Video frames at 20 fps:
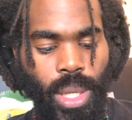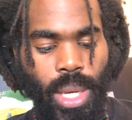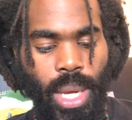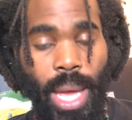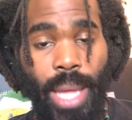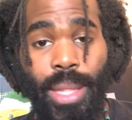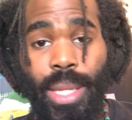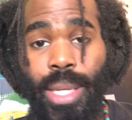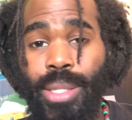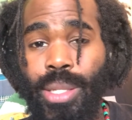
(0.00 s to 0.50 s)

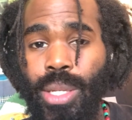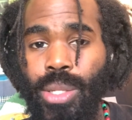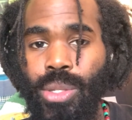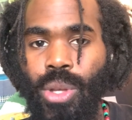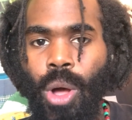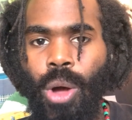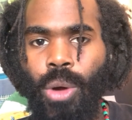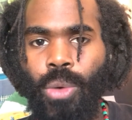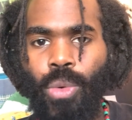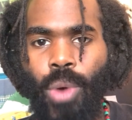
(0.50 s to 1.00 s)
And this is
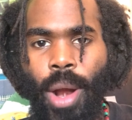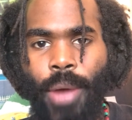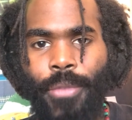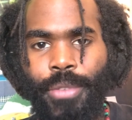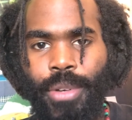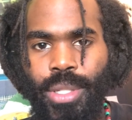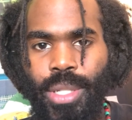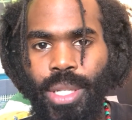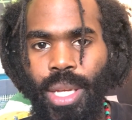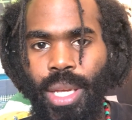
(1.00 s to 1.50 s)
all
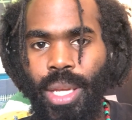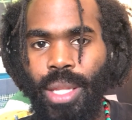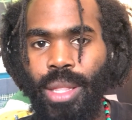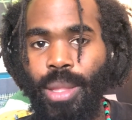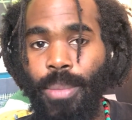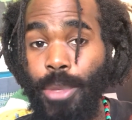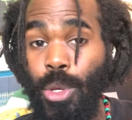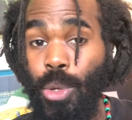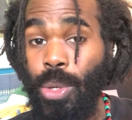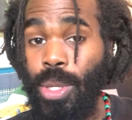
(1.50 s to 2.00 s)
referencing
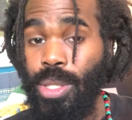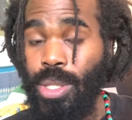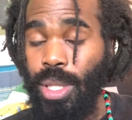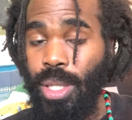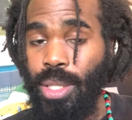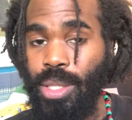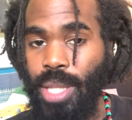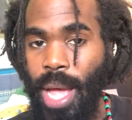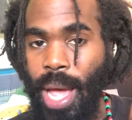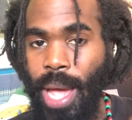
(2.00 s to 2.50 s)
the
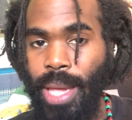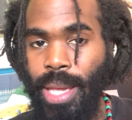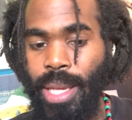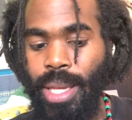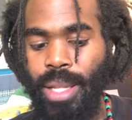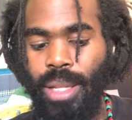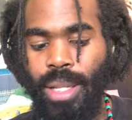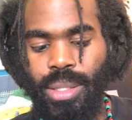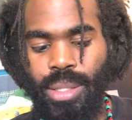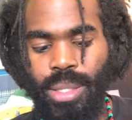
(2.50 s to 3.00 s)
Mucusless diet
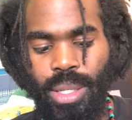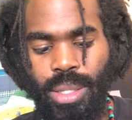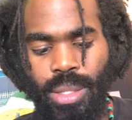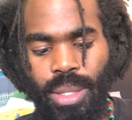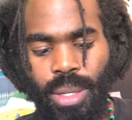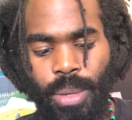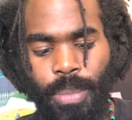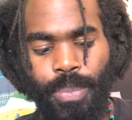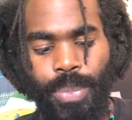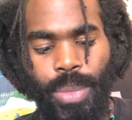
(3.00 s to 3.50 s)
healing
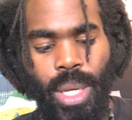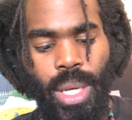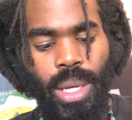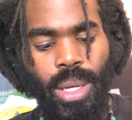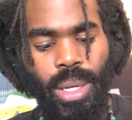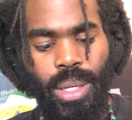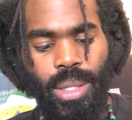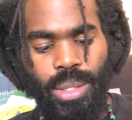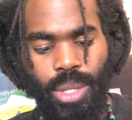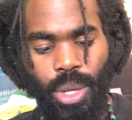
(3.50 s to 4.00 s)
system.
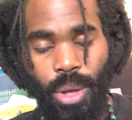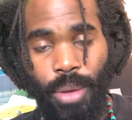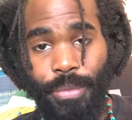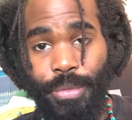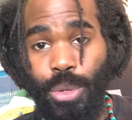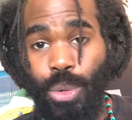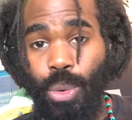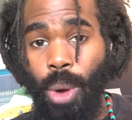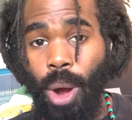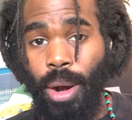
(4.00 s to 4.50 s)
So
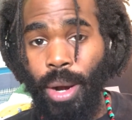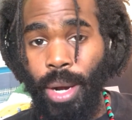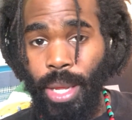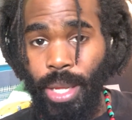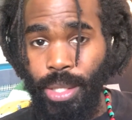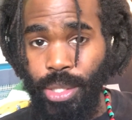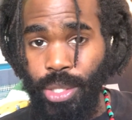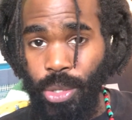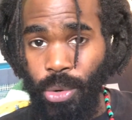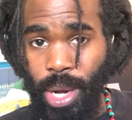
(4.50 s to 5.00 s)
if you are
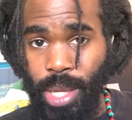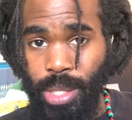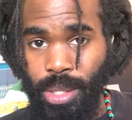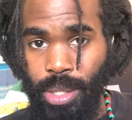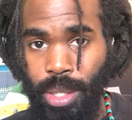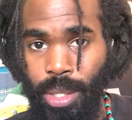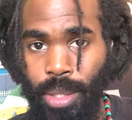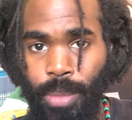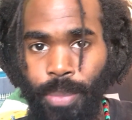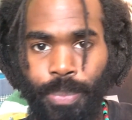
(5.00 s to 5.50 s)

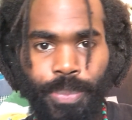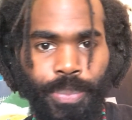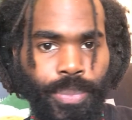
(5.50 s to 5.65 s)
interested,